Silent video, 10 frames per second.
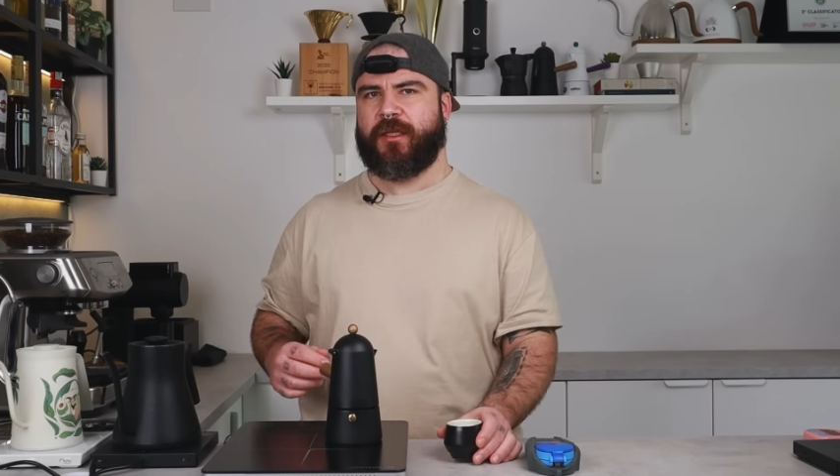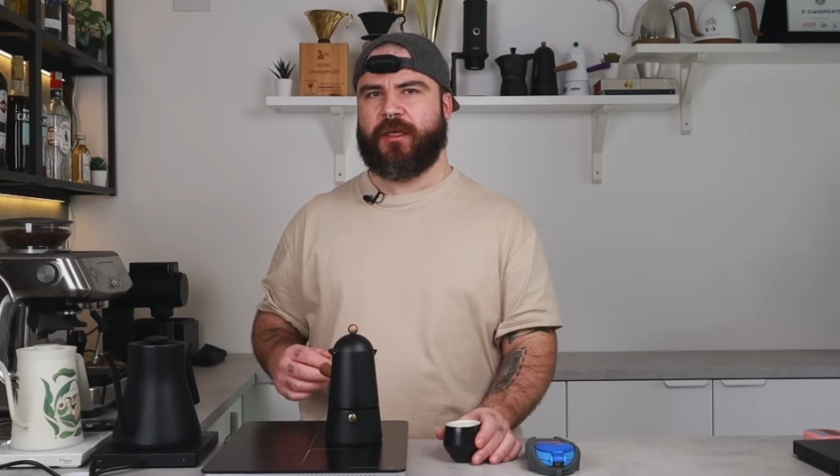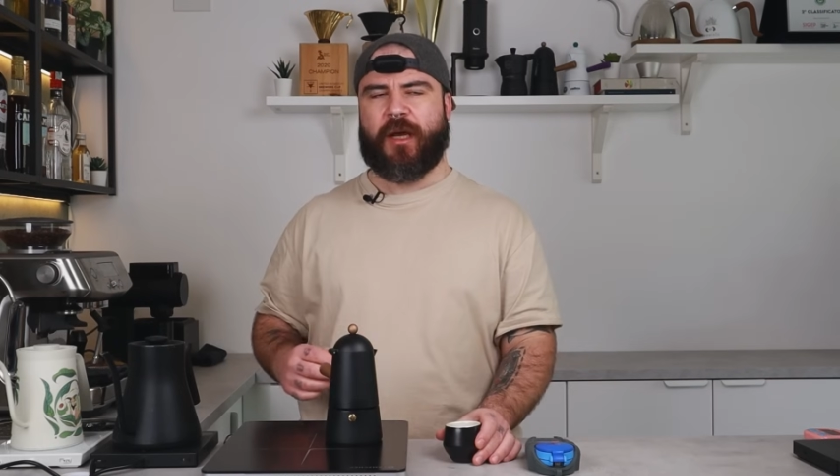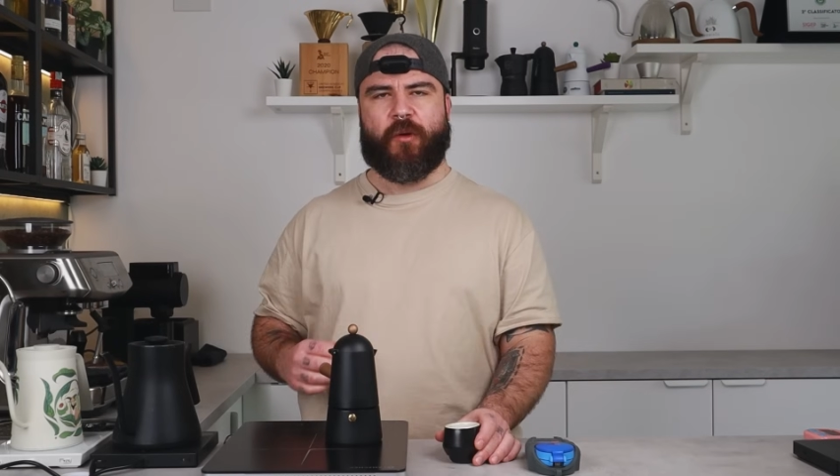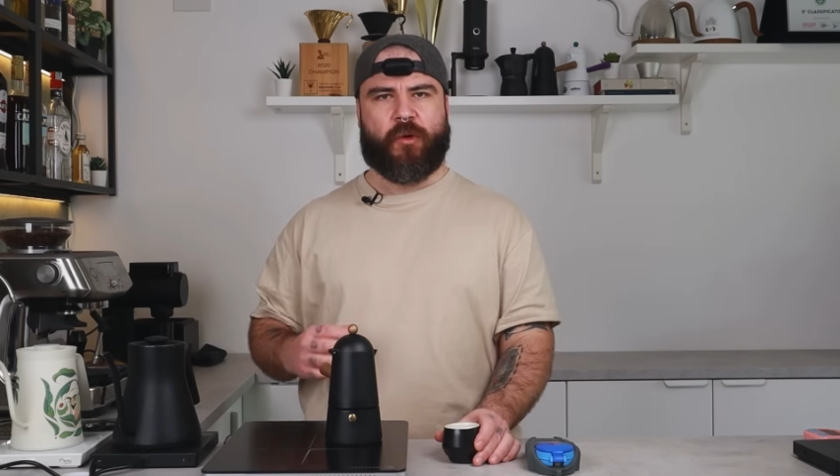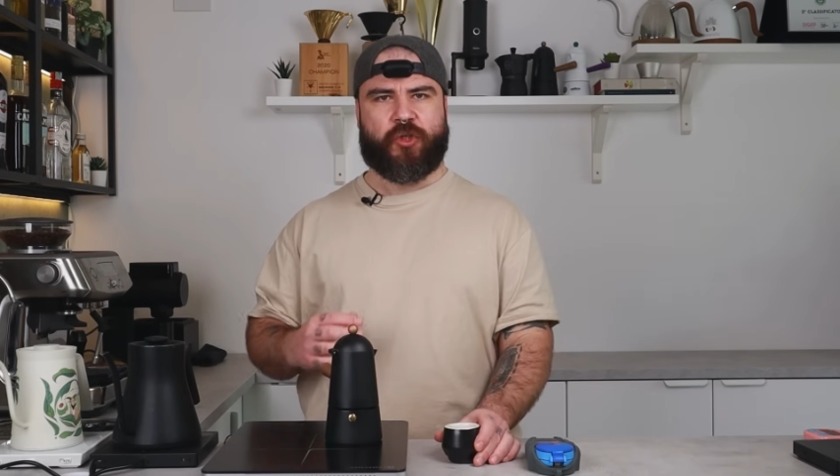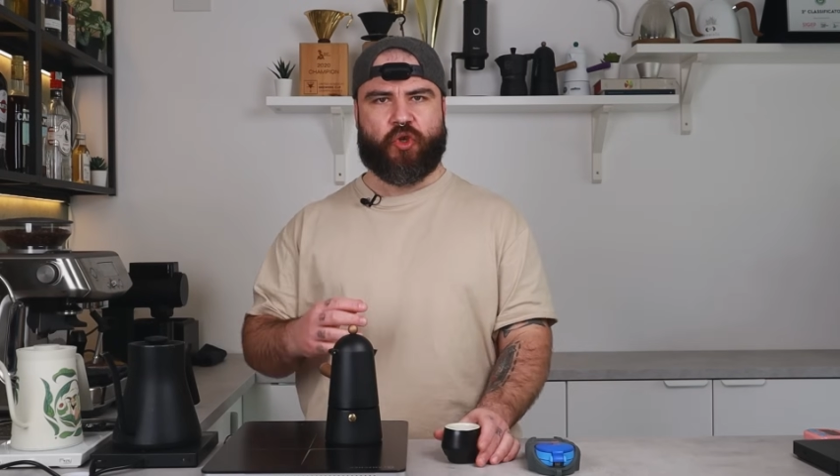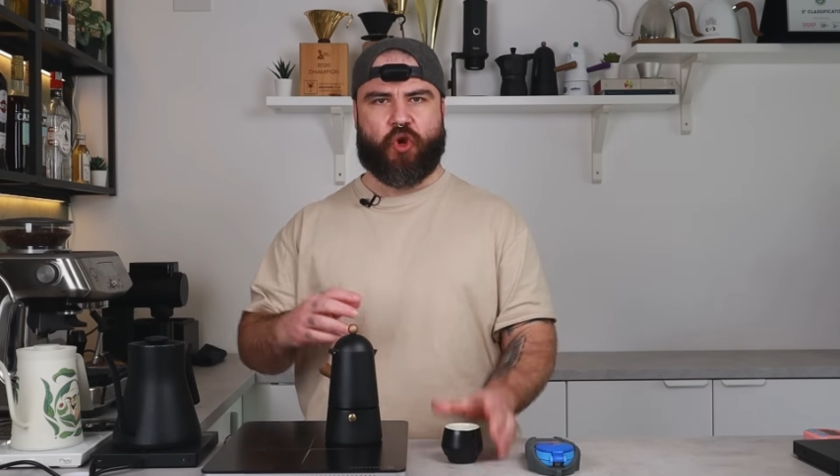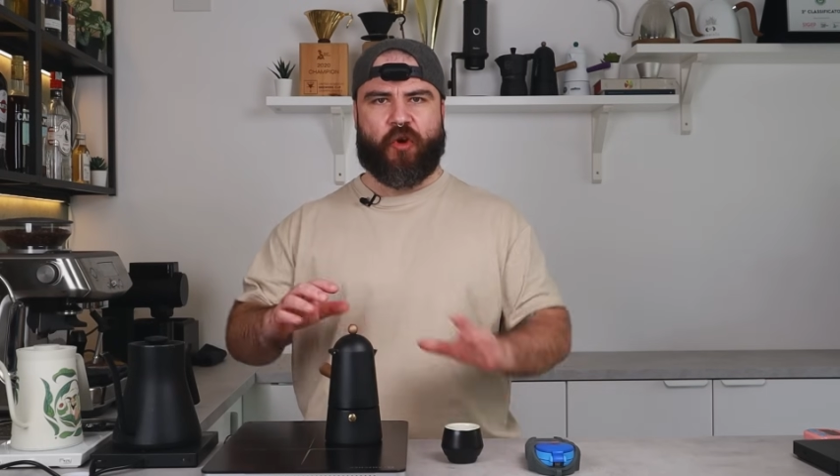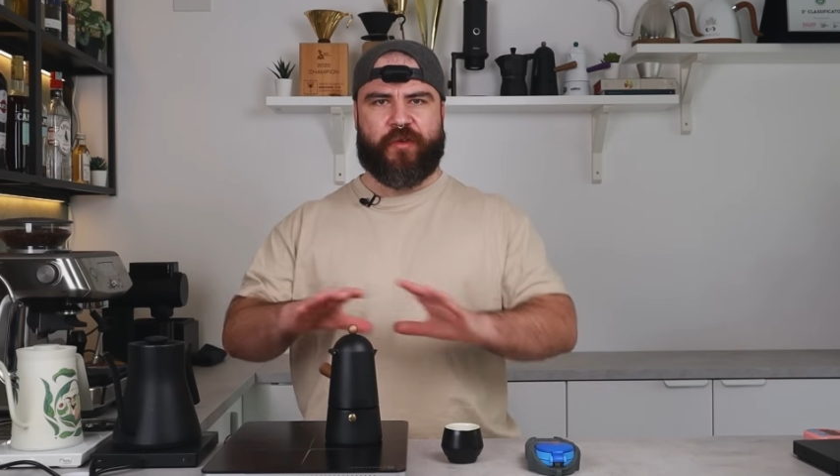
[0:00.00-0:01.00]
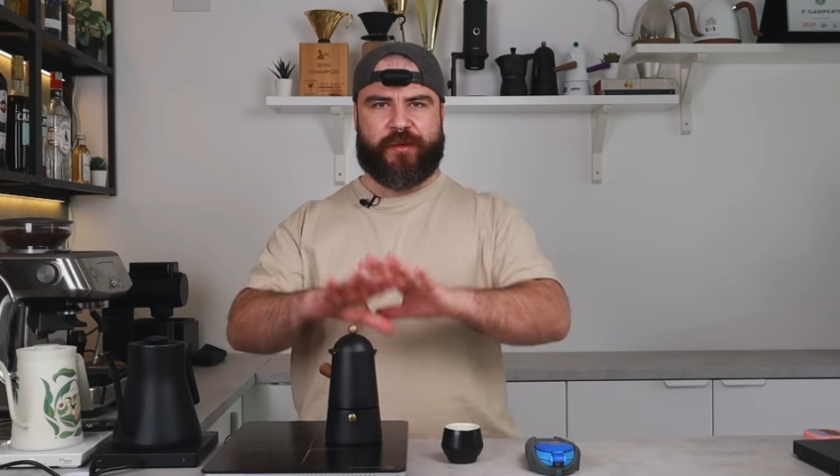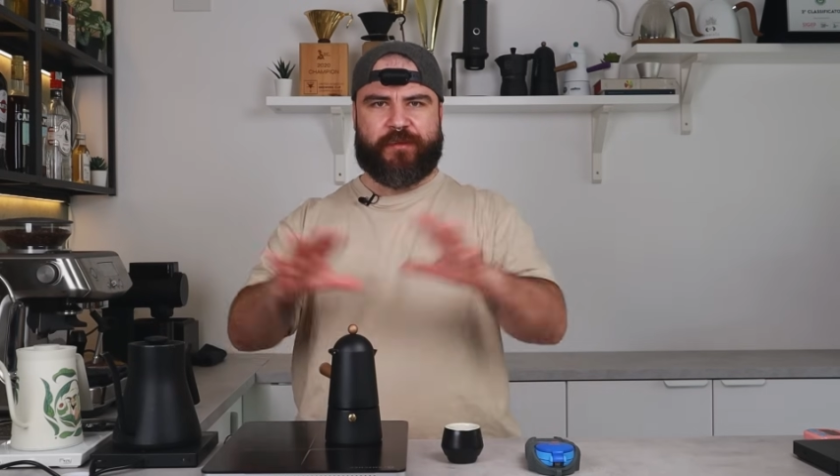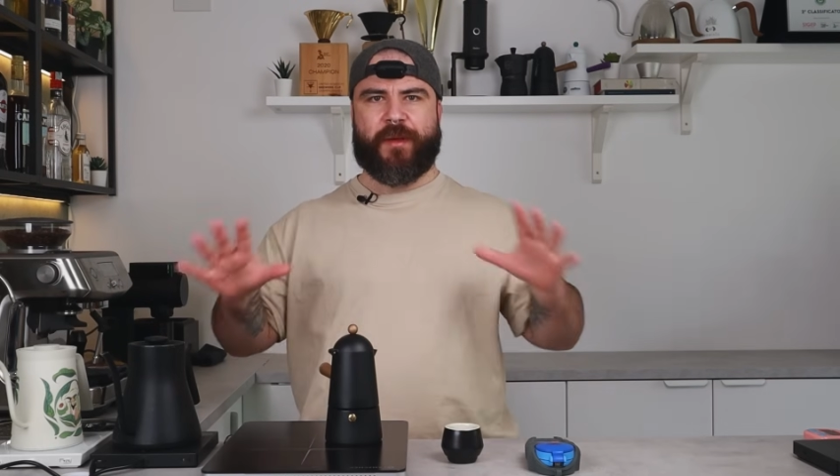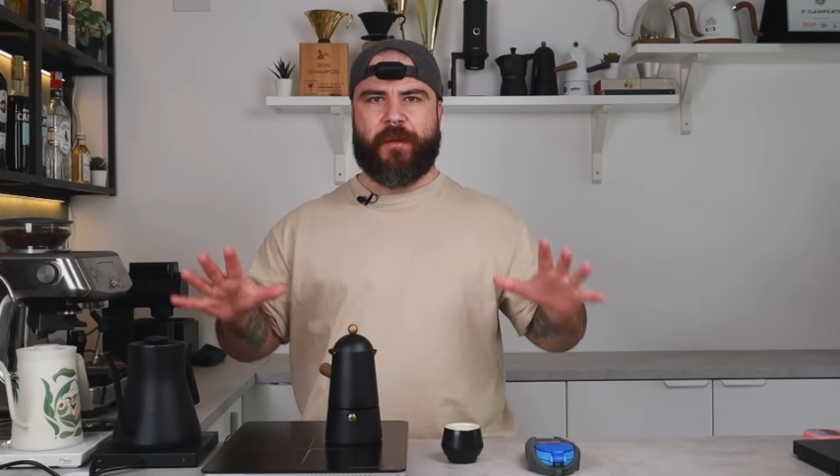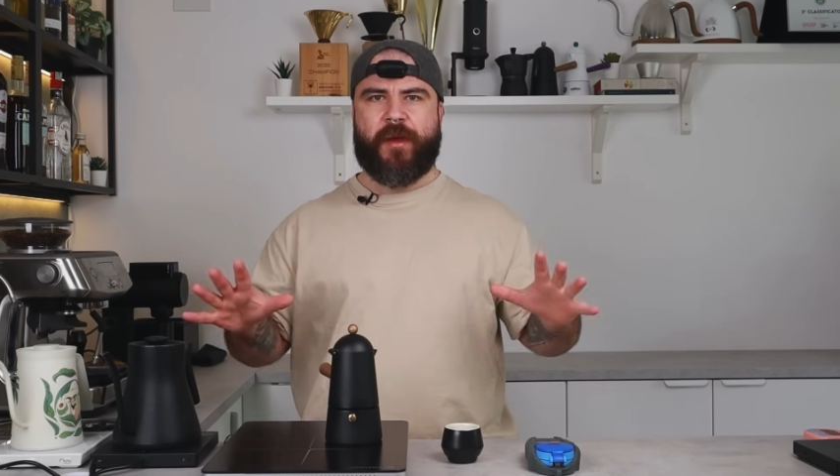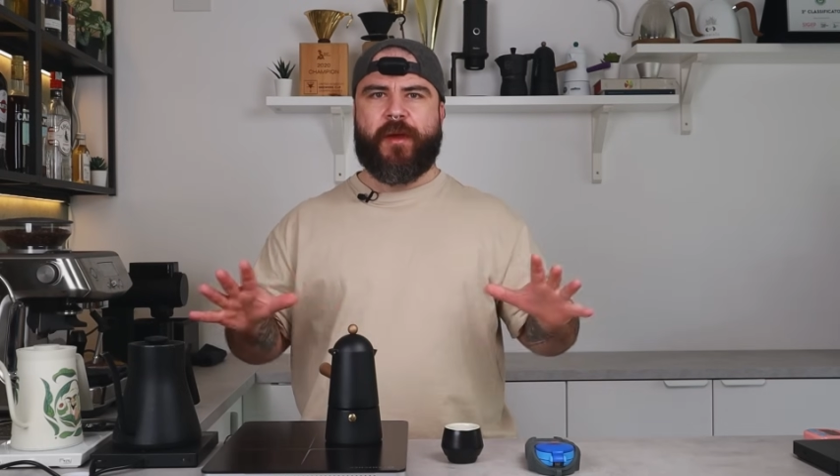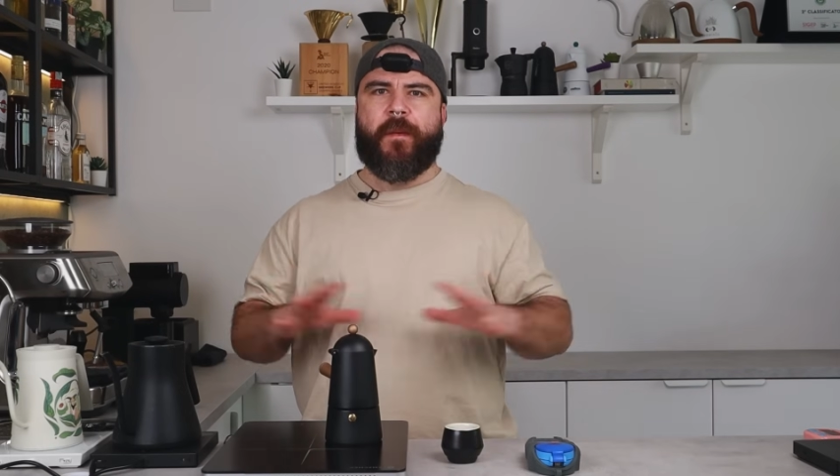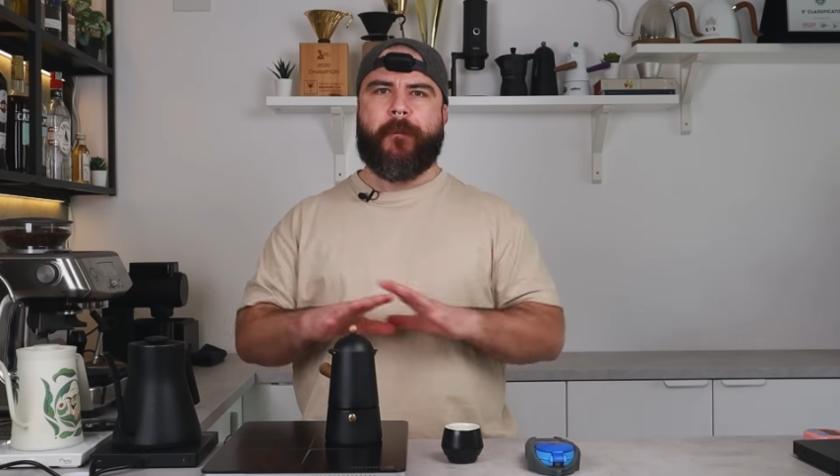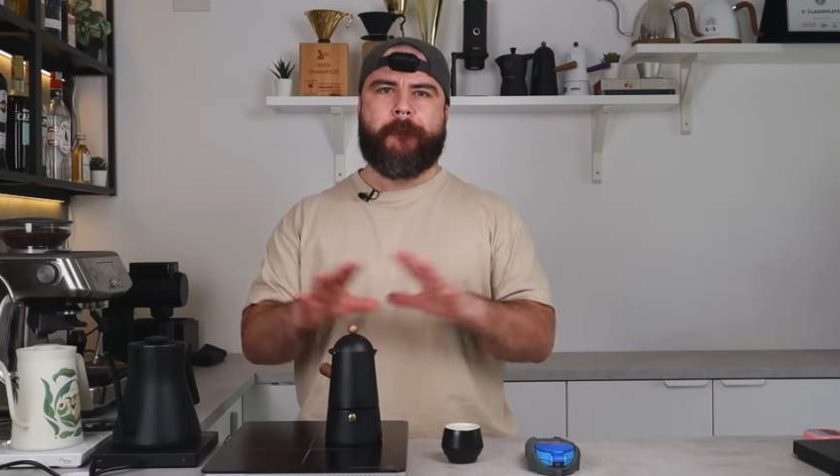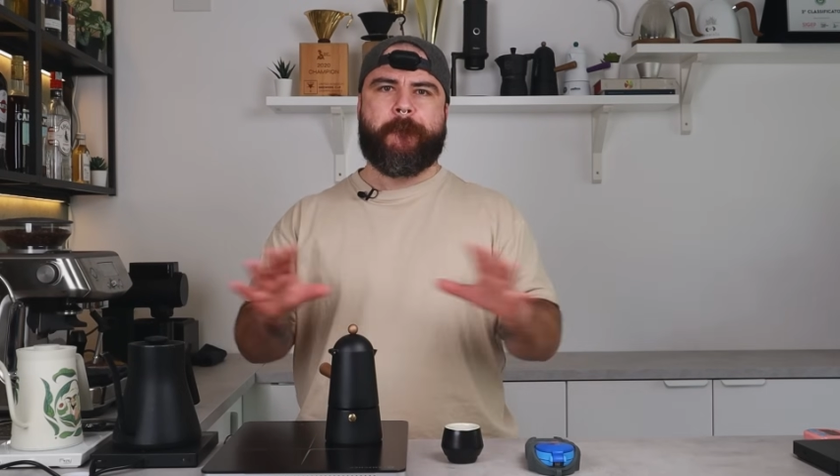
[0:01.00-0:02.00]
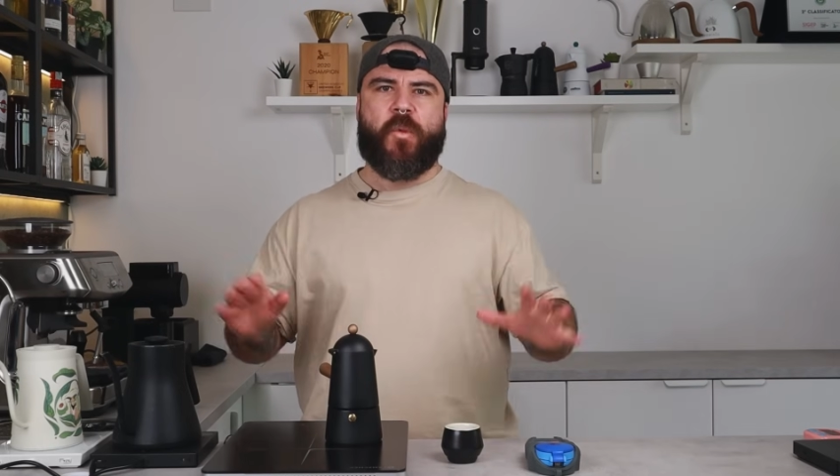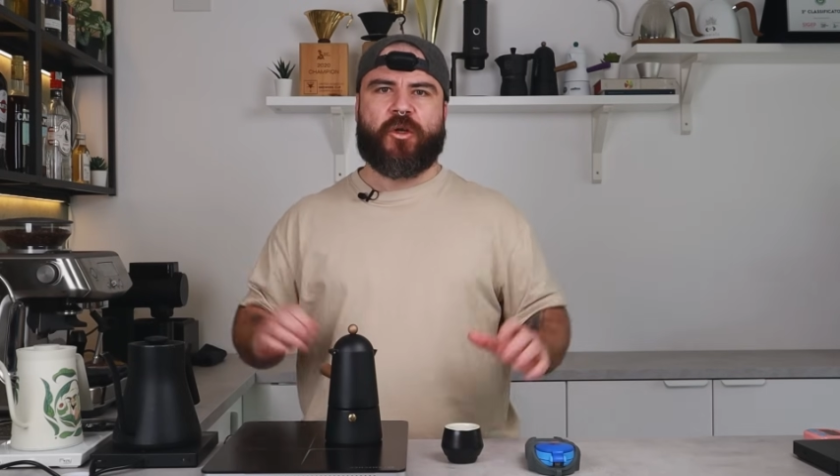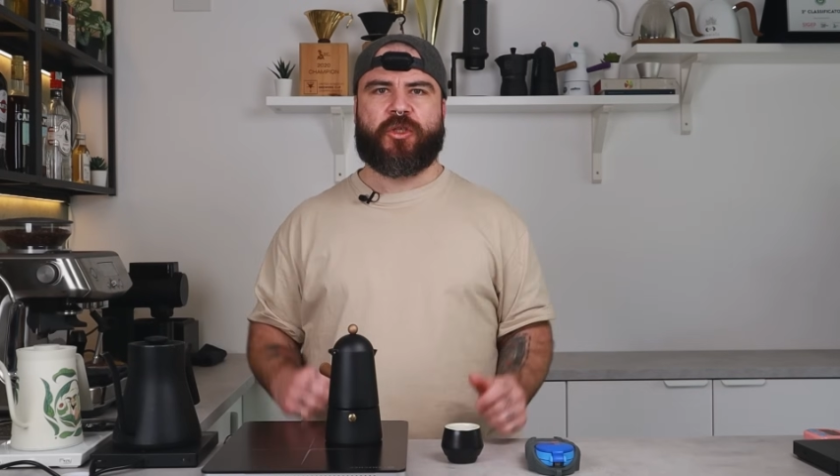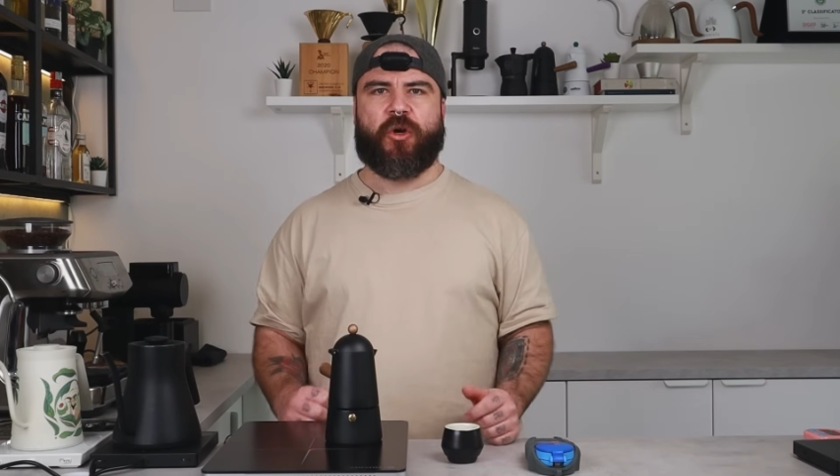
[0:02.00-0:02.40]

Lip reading: I want to cover most